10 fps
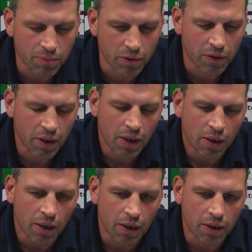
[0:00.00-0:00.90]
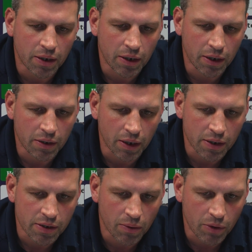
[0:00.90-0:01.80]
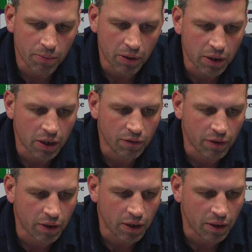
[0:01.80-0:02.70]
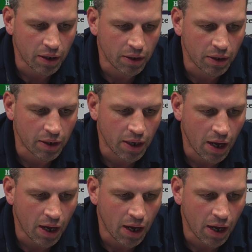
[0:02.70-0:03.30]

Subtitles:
But I think the key thing is that we believe in